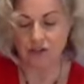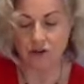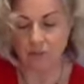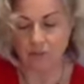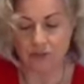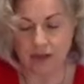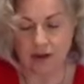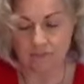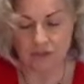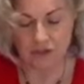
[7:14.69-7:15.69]
chopped
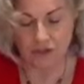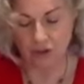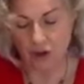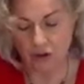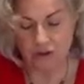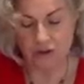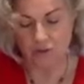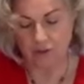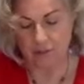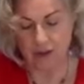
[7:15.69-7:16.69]
shallots,
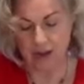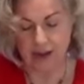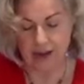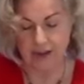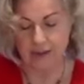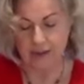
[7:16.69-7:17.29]
or they might add